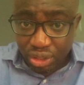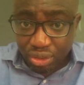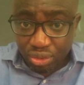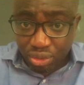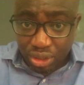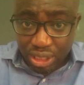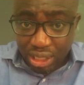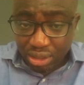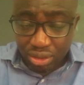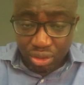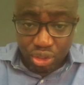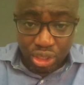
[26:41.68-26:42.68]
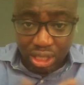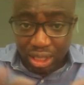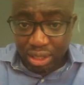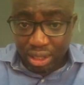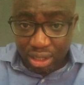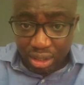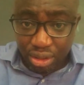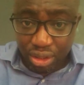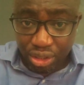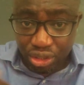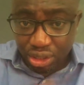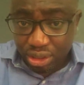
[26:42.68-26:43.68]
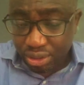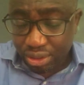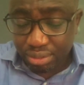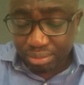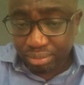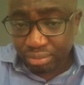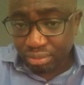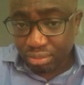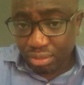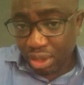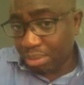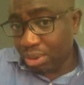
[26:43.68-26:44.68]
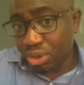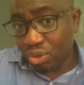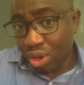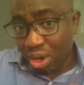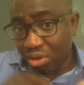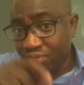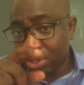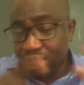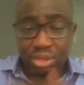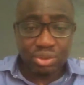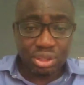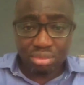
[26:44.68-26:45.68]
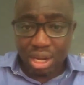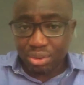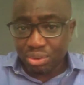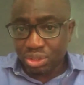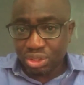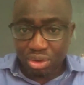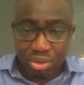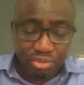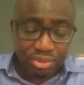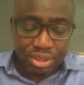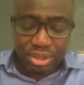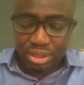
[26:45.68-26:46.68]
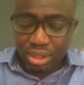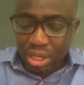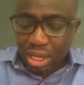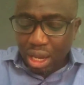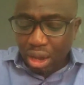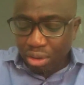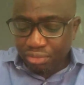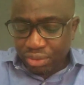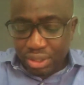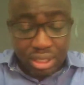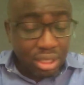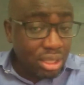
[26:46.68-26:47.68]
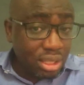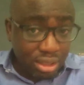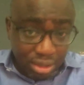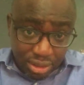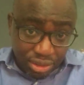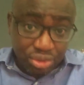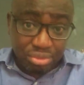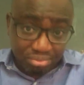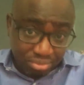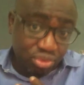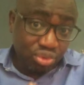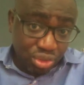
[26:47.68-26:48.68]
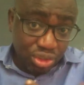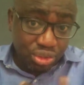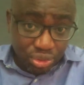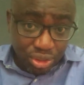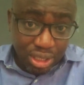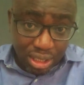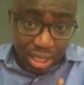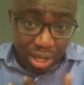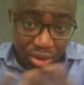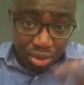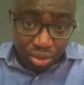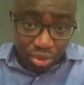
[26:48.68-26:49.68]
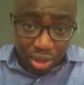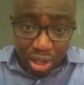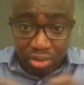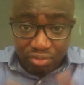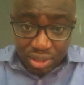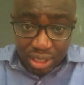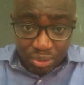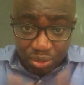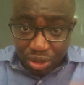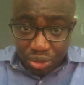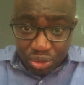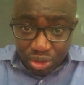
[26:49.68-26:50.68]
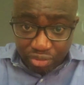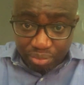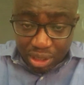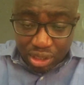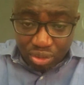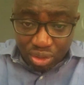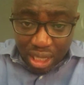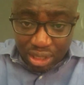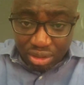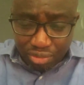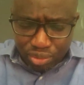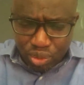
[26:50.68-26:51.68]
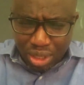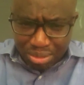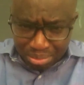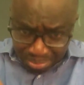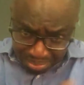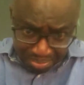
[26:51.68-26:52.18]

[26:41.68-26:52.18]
your technological inclinations. Maybe you're conversant with Microsoft's Offices. You need to state there, or you're conversant with the use of particular software.